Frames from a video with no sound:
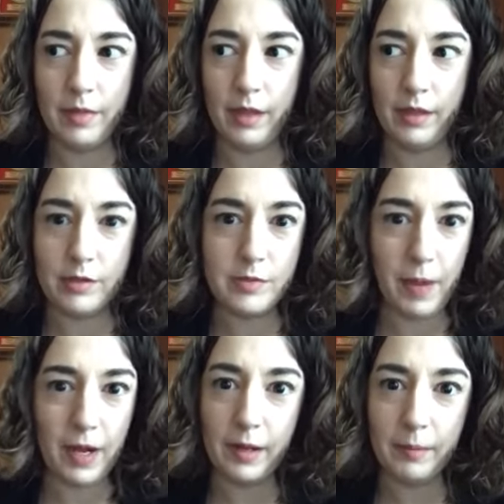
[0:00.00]
like their
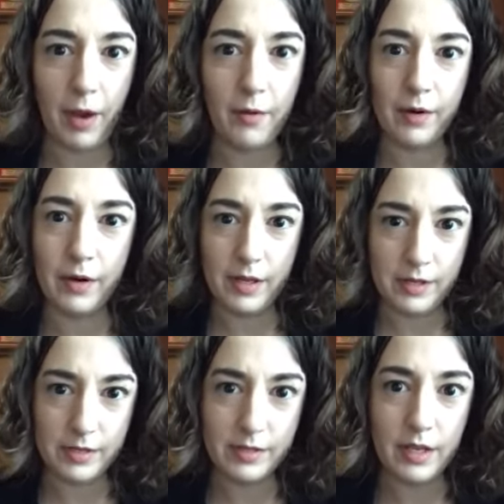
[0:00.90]
spending power
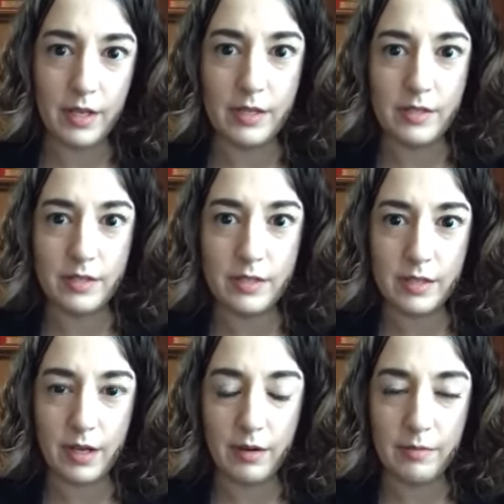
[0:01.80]
has has
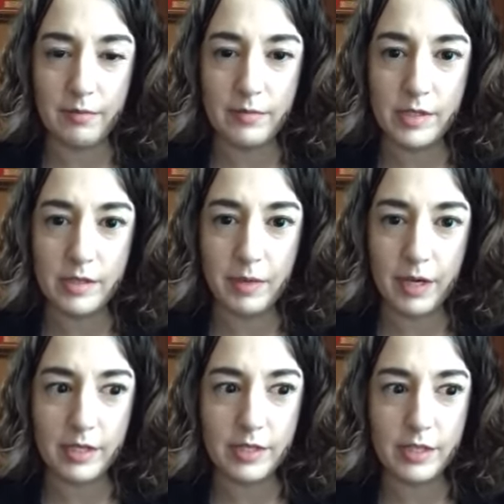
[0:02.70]
um,
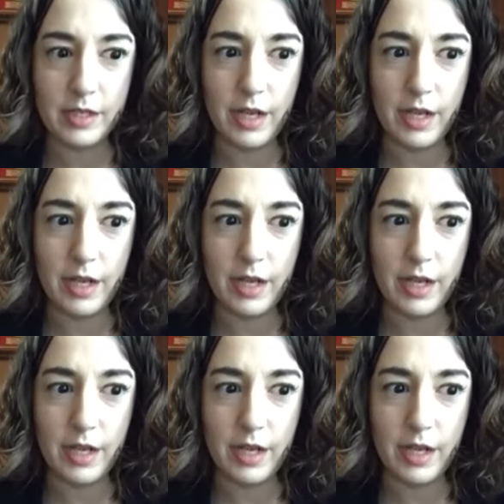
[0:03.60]
diminished,